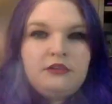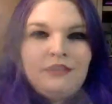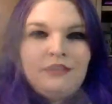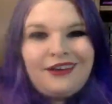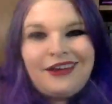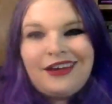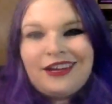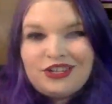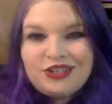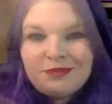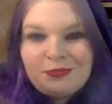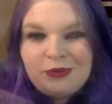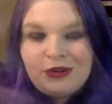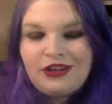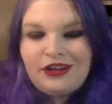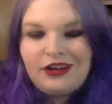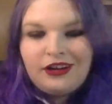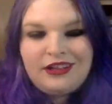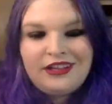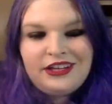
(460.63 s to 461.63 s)
I just put
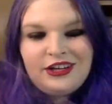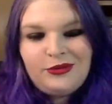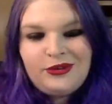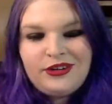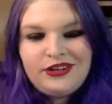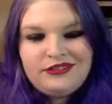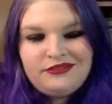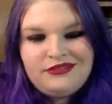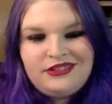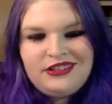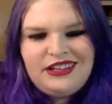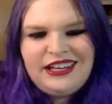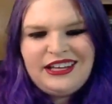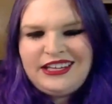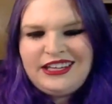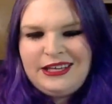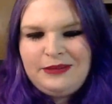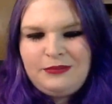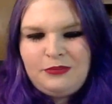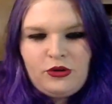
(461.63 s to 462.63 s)
a clear one to like
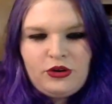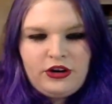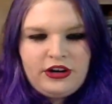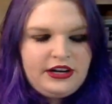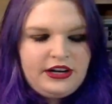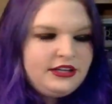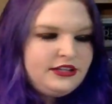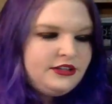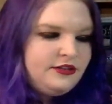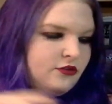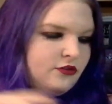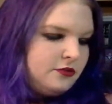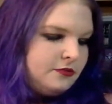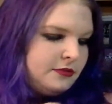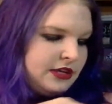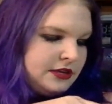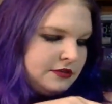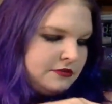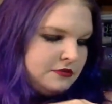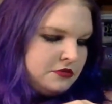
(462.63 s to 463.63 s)
keep it organized for
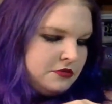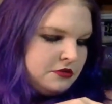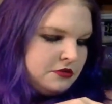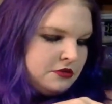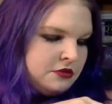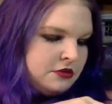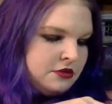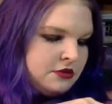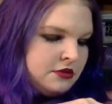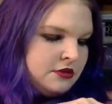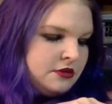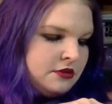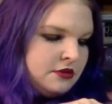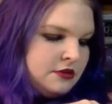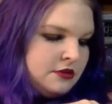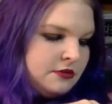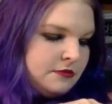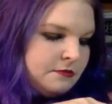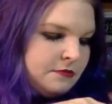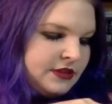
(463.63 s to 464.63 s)
me.
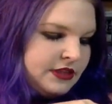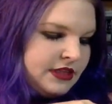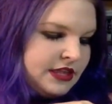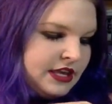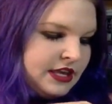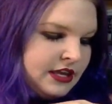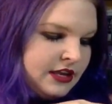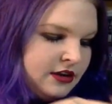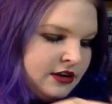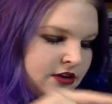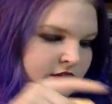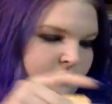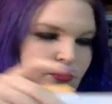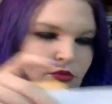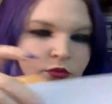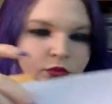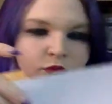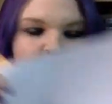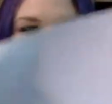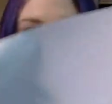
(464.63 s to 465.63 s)
But then
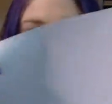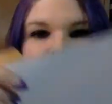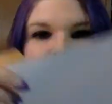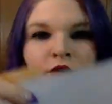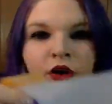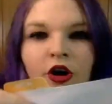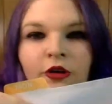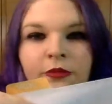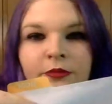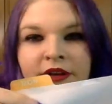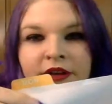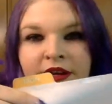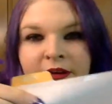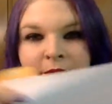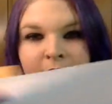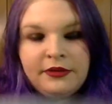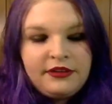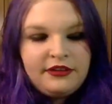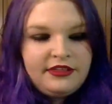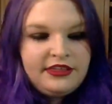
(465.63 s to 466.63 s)
when you open
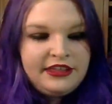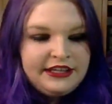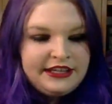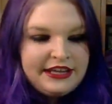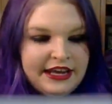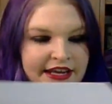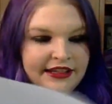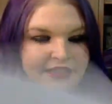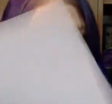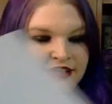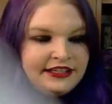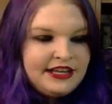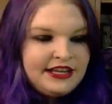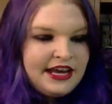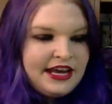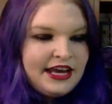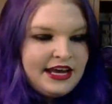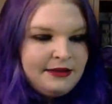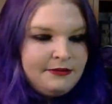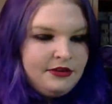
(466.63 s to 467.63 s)
up the daily
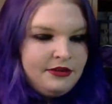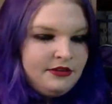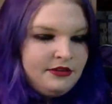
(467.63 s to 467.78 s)
tab,